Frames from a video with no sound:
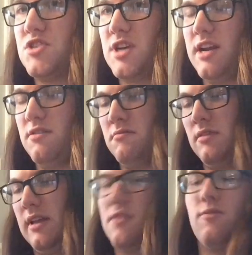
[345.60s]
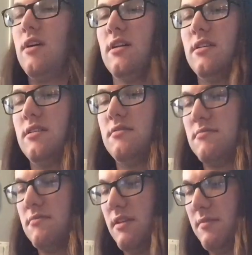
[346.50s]
chain leather wallet and
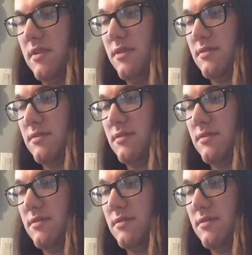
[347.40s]
I've been